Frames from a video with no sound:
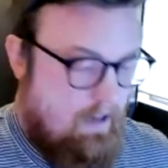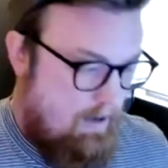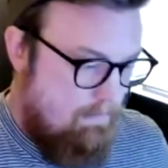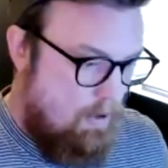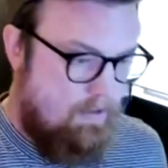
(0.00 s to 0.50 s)

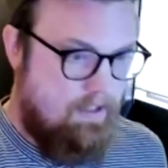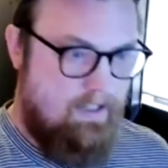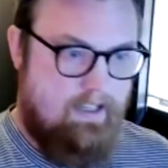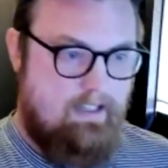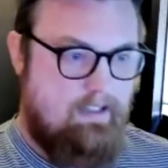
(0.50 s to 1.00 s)
a
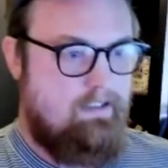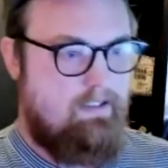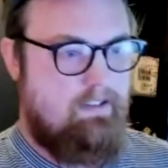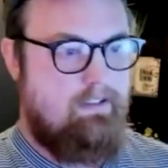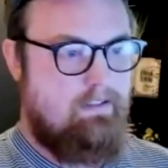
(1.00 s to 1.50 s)
mocha
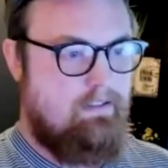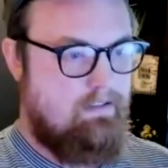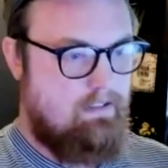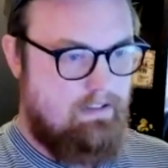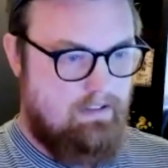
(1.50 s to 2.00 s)
is,
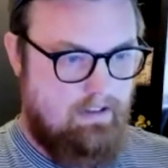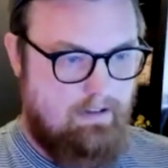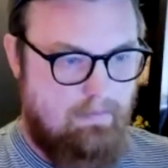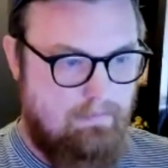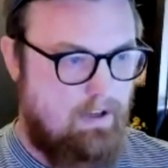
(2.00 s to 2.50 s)

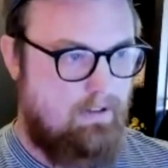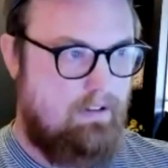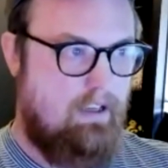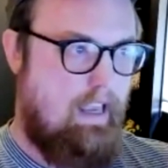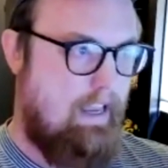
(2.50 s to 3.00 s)

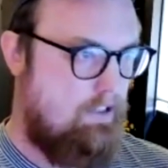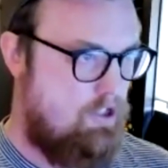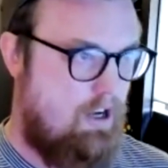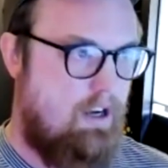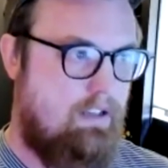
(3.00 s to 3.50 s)
milk and
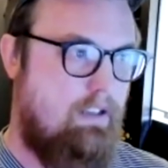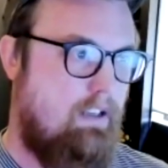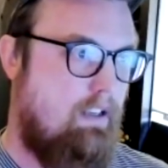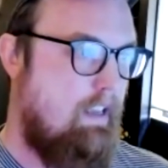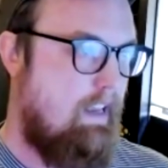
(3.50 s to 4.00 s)

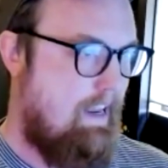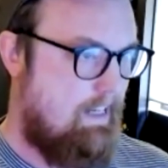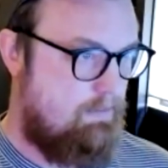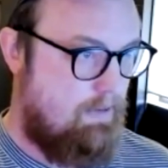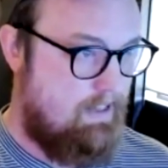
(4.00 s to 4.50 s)
chocolate and
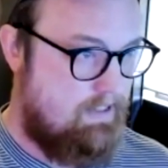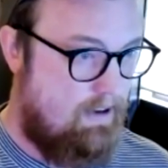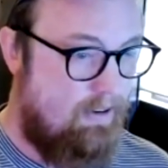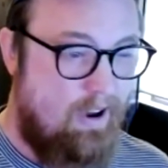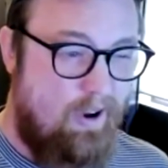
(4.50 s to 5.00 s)

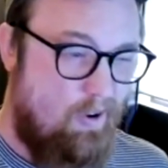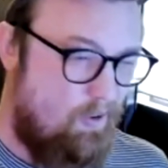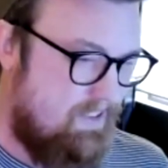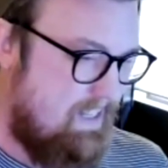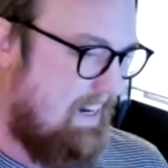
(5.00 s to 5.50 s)
espresso?
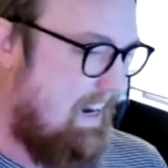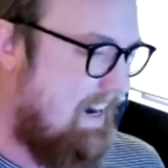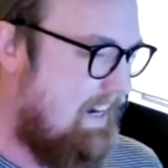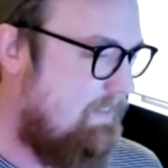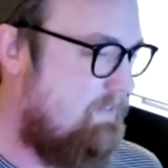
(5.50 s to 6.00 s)
Or is that
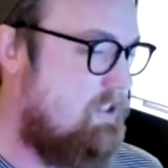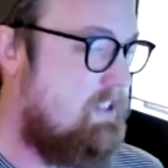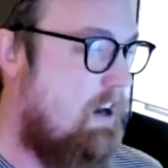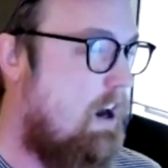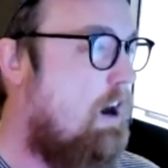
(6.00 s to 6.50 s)
kind of
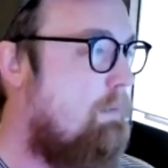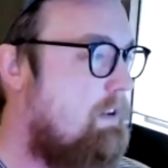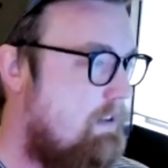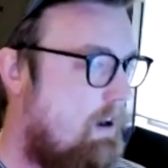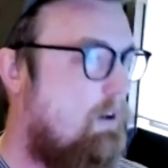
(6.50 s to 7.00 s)
just
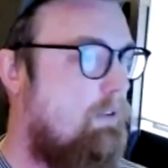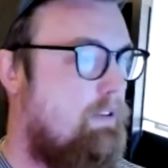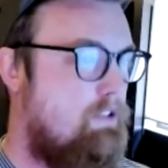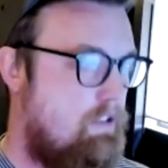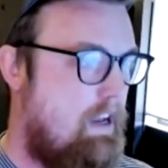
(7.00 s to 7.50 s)
common
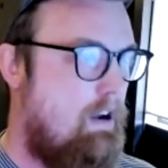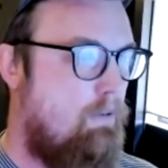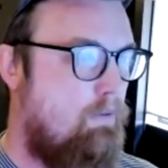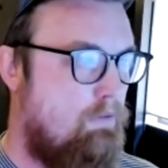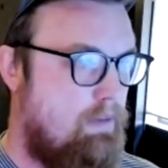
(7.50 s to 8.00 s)
knowledge
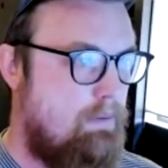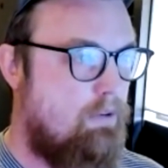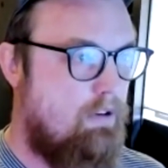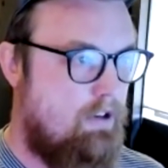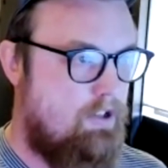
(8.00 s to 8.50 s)
now when
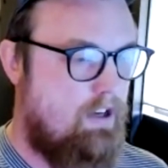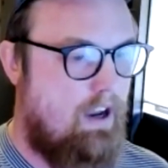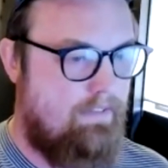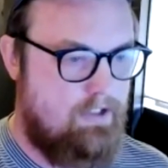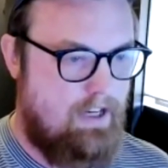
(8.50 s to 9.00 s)
people go to
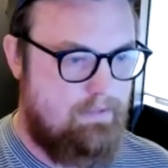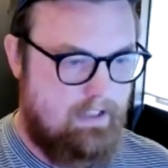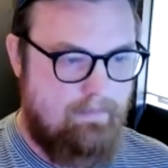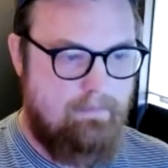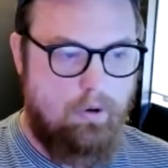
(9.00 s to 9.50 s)
coffee shops
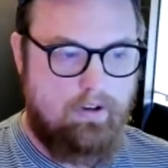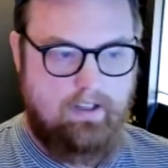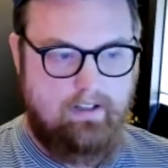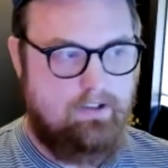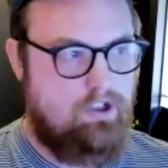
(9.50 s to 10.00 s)
that a mocha
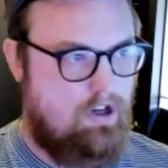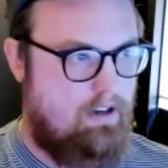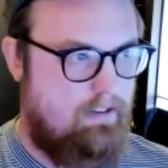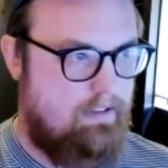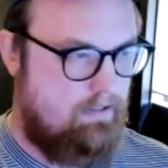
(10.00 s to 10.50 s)
is
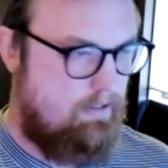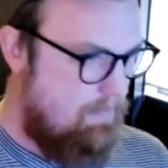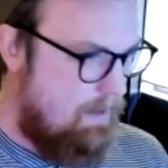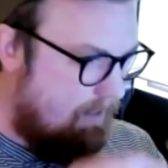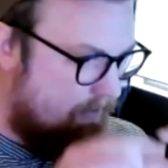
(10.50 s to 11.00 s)
chocolate? So
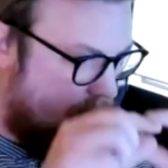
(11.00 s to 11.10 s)
maybe I